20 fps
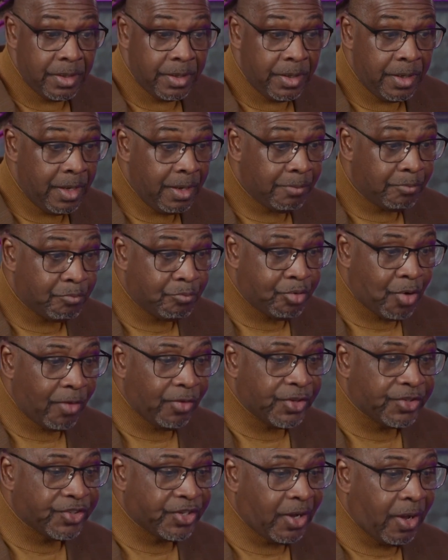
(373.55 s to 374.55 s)
Mm.
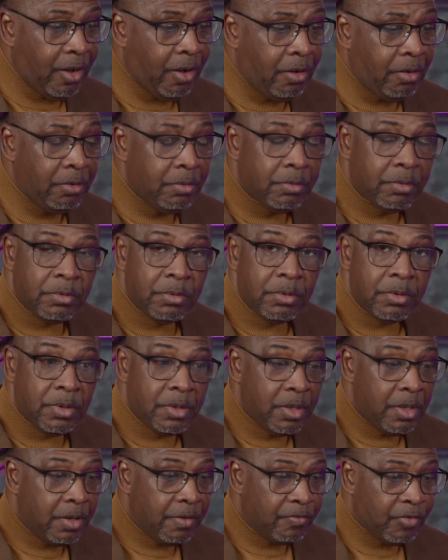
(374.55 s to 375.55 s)
Brother Saul,
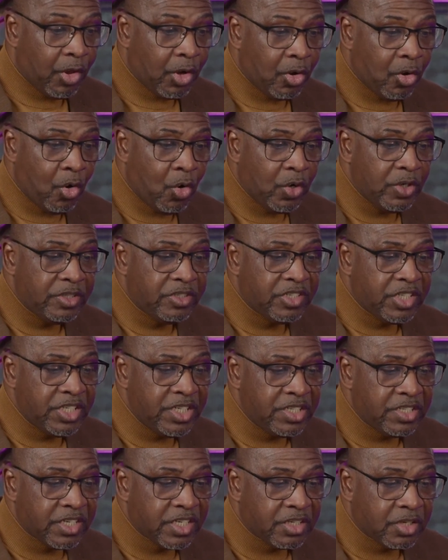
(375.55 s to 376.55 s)
the Lord
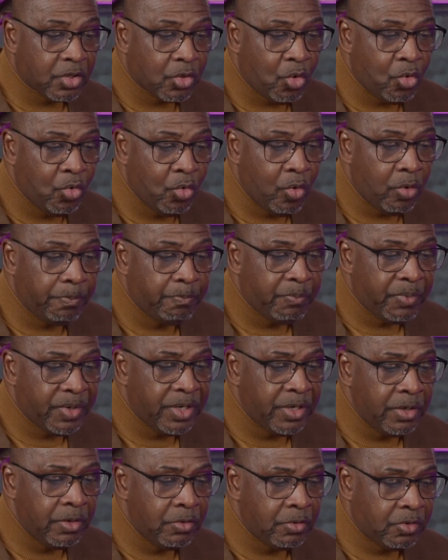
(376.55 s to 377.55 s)
Jesus, who
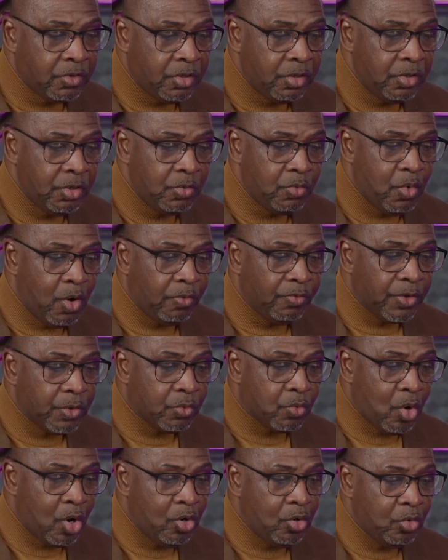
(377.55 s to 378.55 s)
appeared to you on the
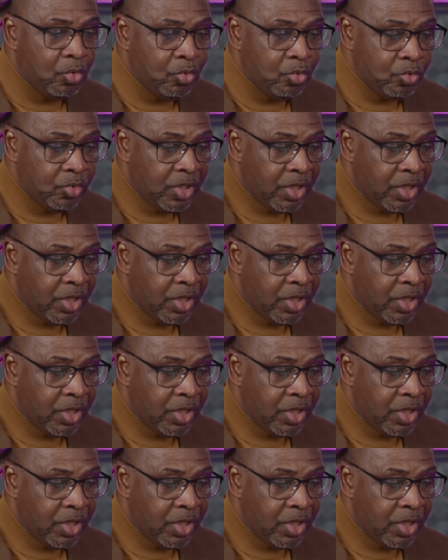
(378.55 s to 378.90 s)
road